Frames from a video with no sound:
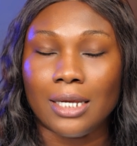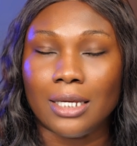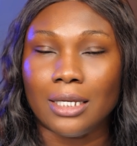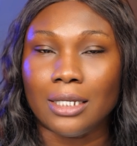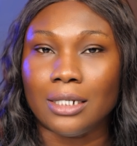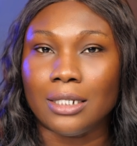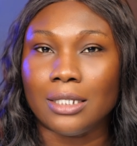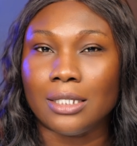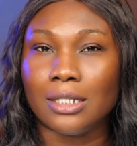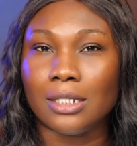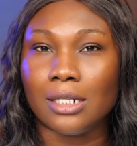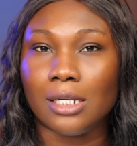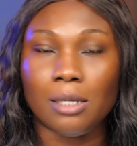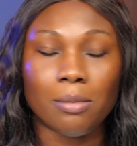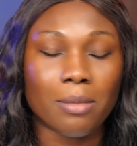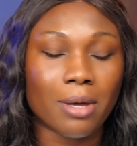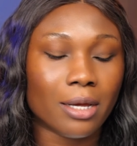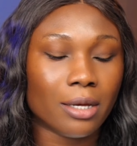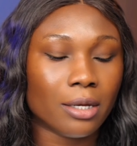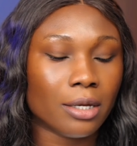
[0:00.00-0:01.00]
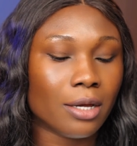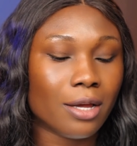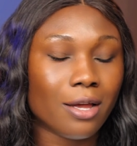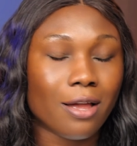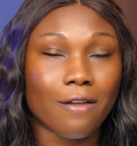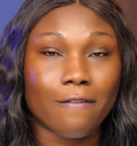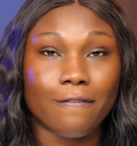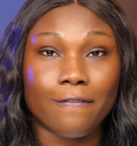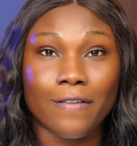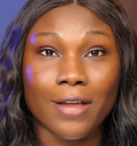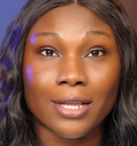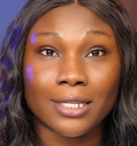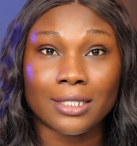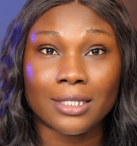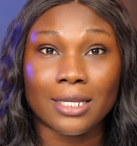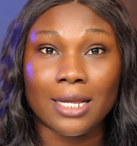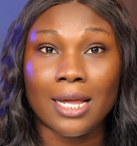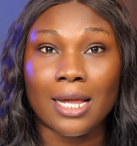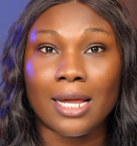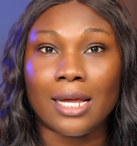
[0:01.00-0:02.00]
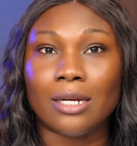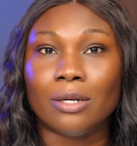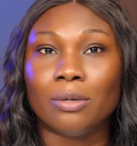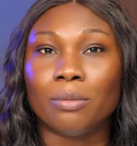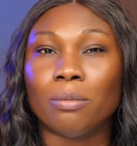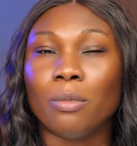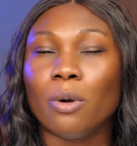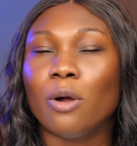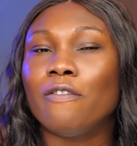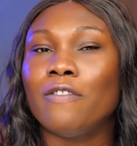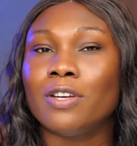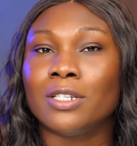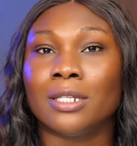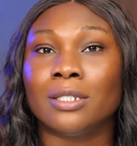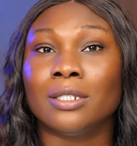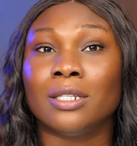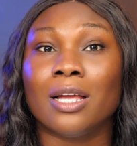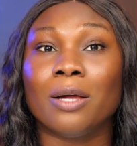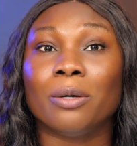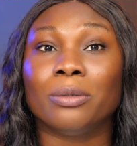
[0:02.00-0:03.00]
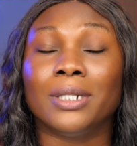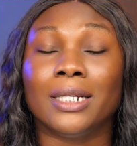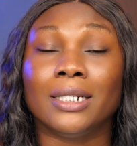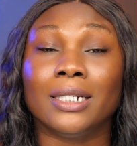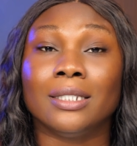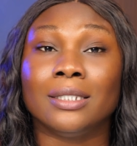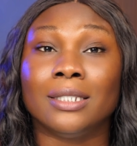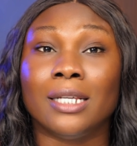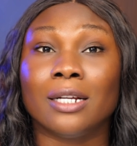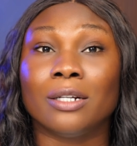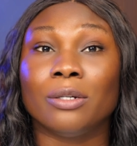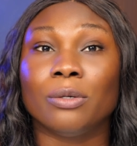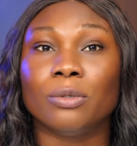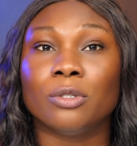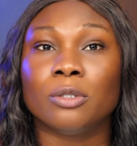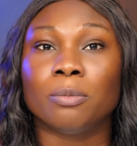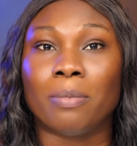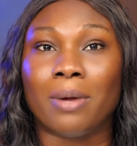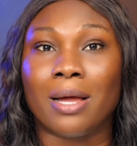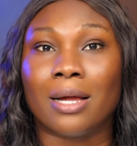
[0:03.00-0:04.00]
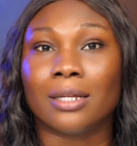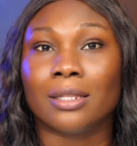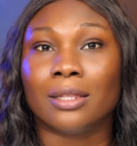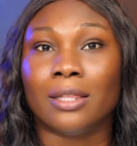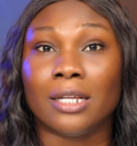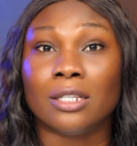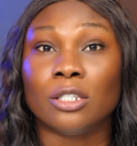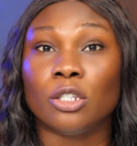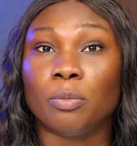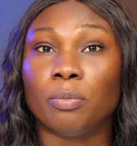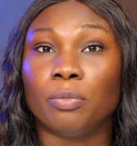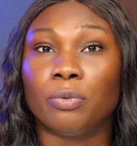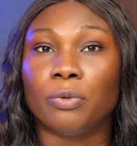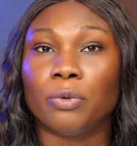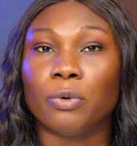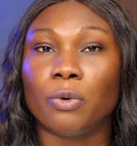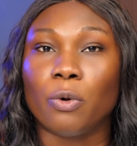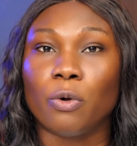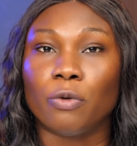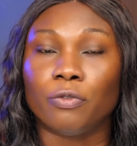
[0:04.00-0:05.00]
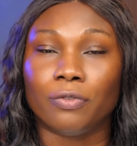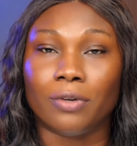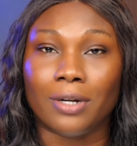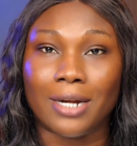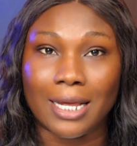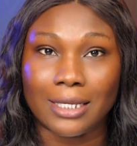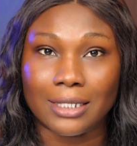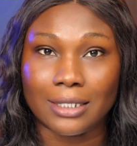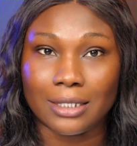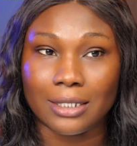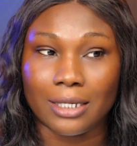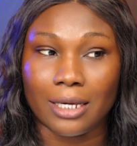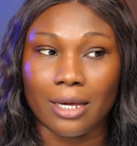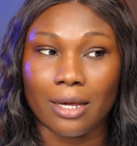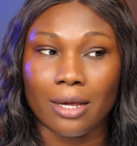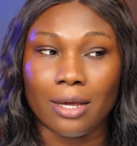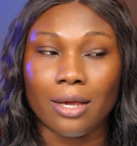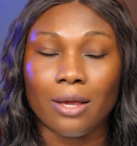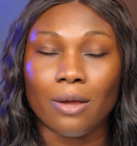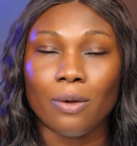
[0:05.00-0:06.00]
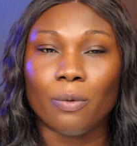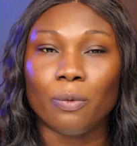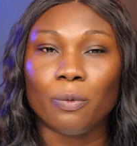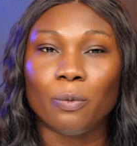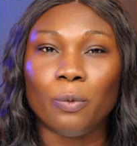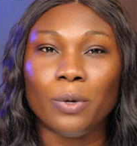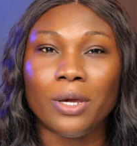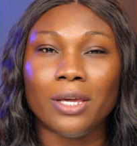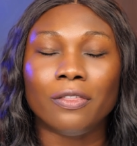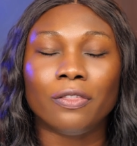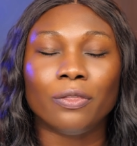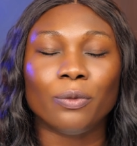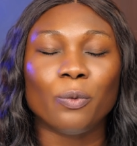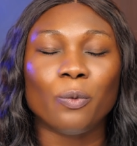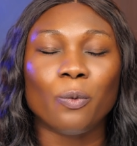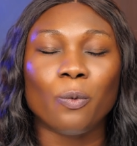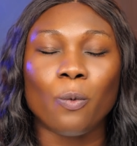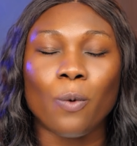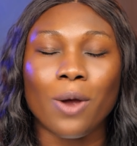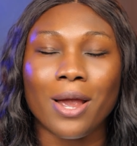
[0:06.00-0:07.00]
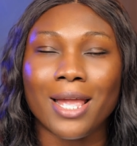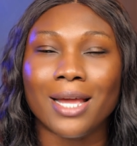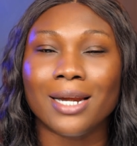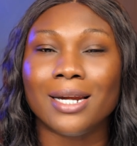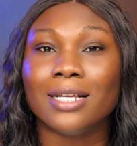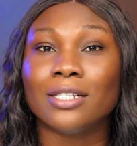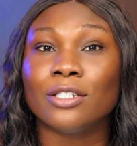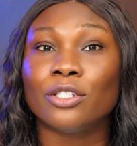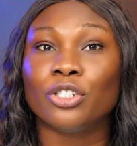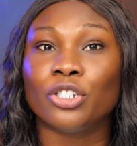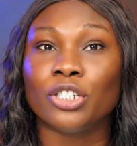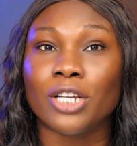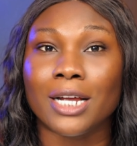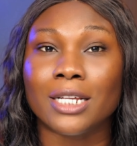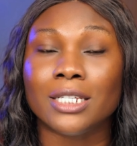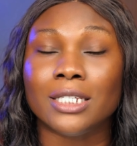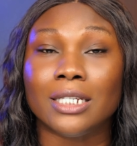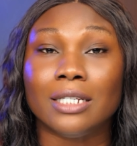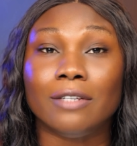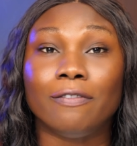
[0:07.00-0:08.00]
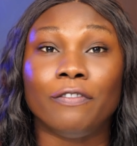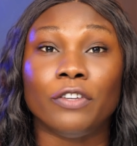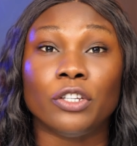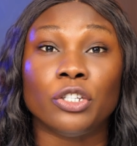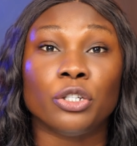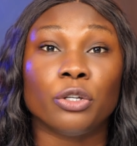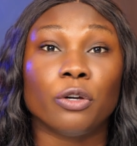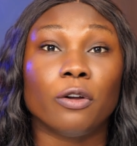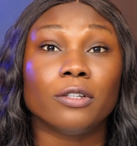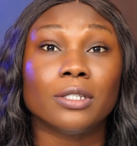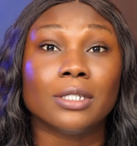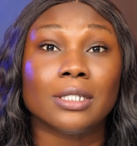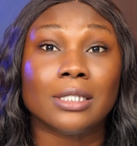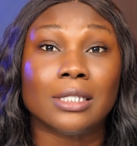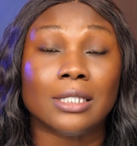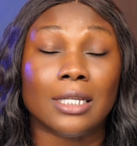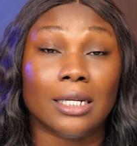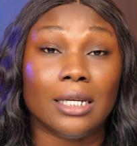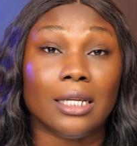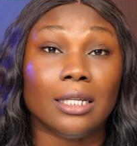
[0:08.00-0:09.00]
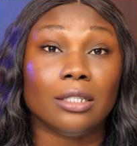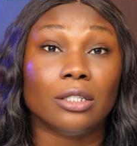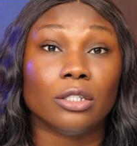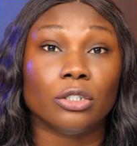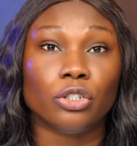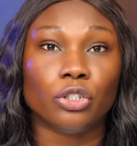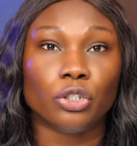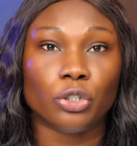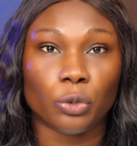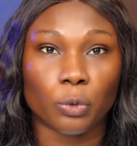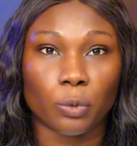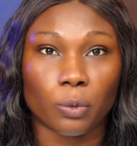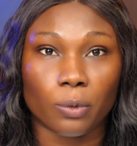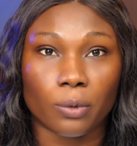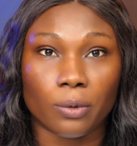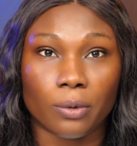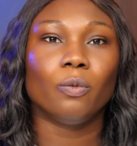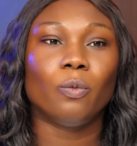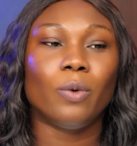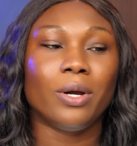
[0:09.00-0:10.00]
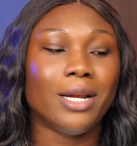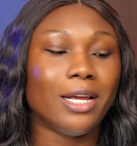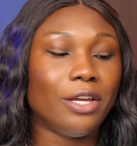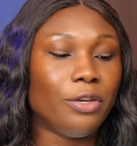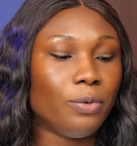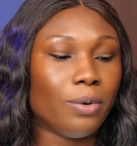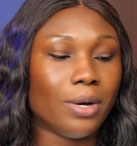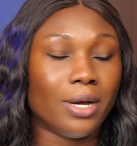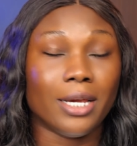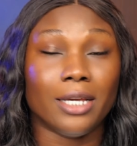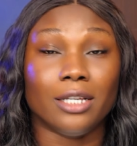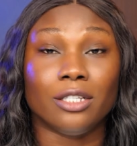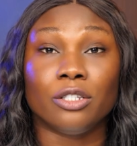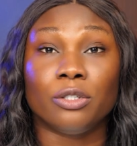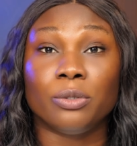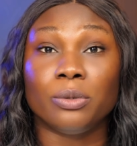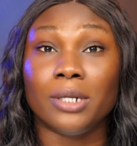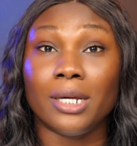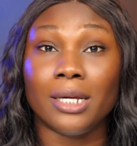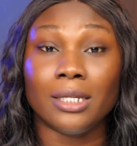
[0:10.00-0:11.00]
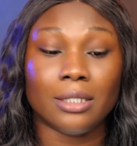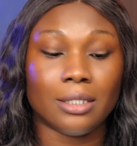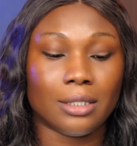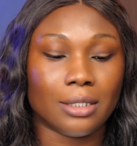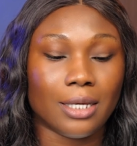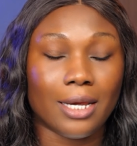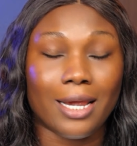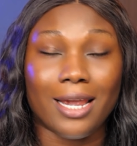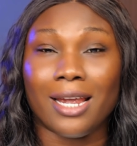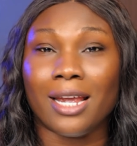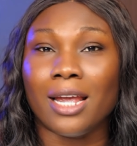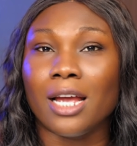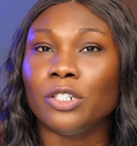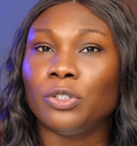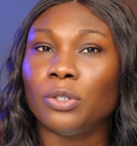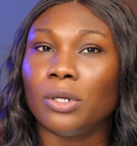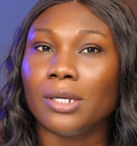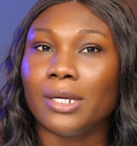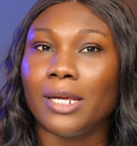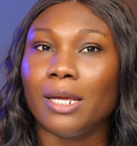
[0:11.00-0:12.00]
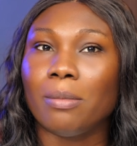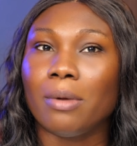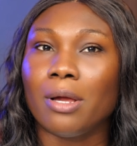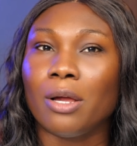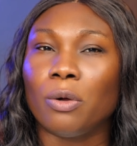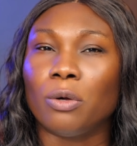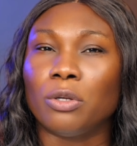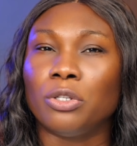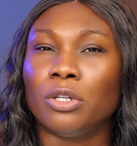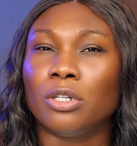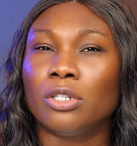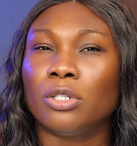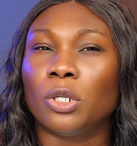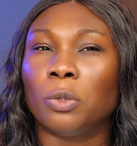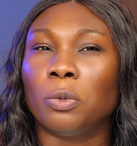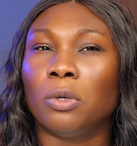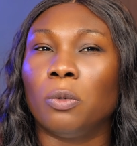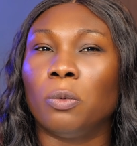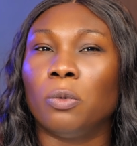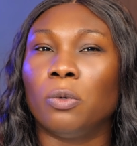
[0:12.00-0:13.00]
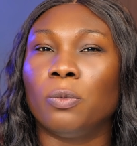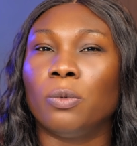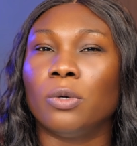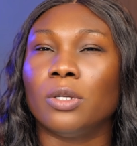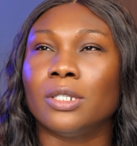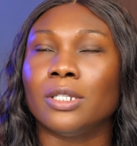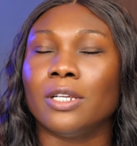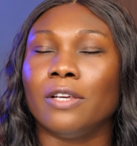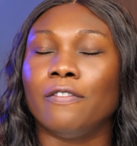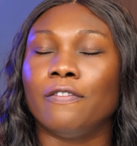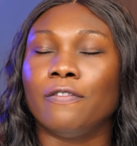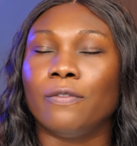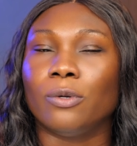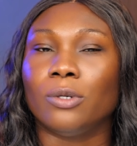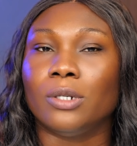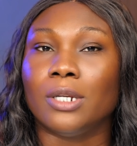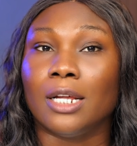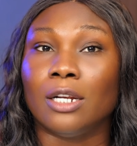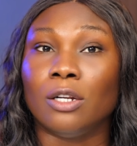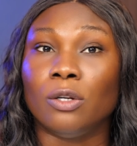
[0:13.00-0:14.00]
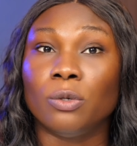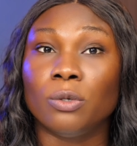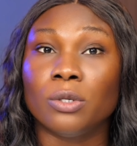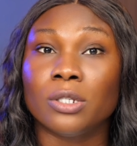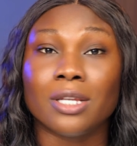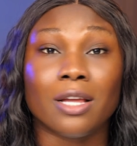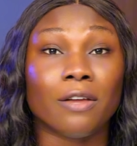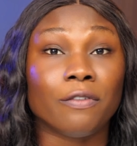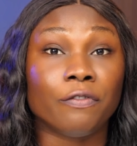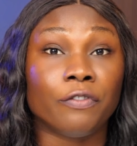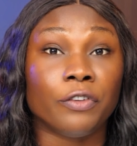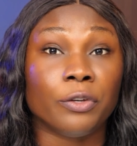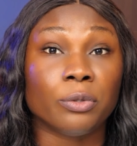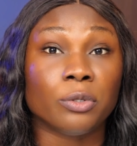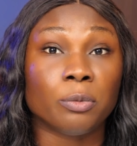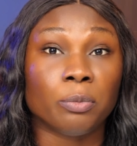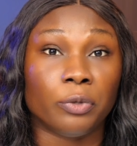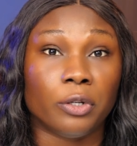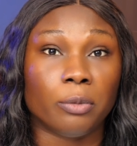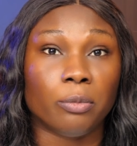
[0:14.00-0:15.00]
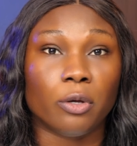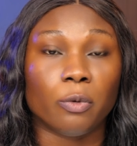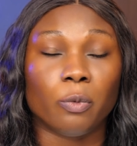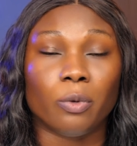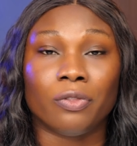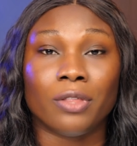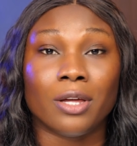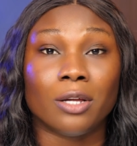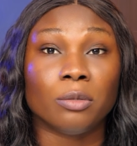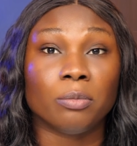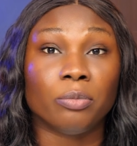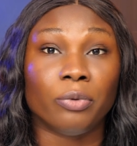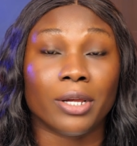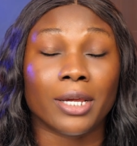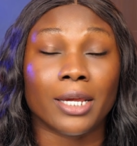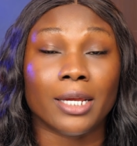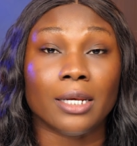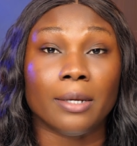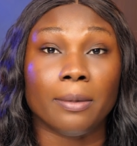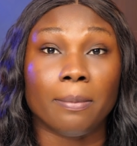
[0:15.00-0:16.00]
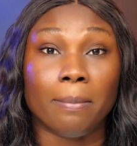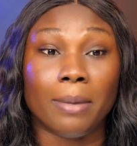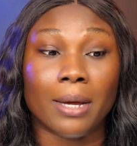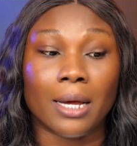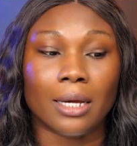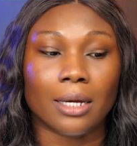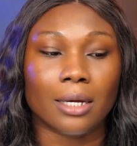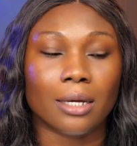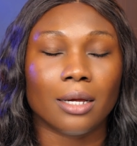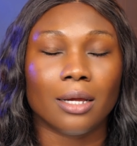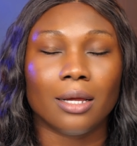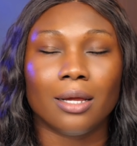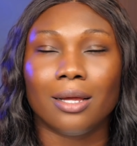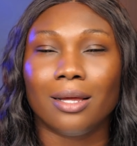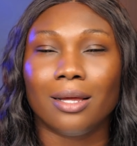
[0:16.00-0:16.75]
It is slimmer, faster and more versatile than the Tecno Spark 30 Pro of last year, with wireless charging feature stealing the show. Whether you are a student, a casual gamer or just someone who wants a phone that looks and feels premium without breaking the bank,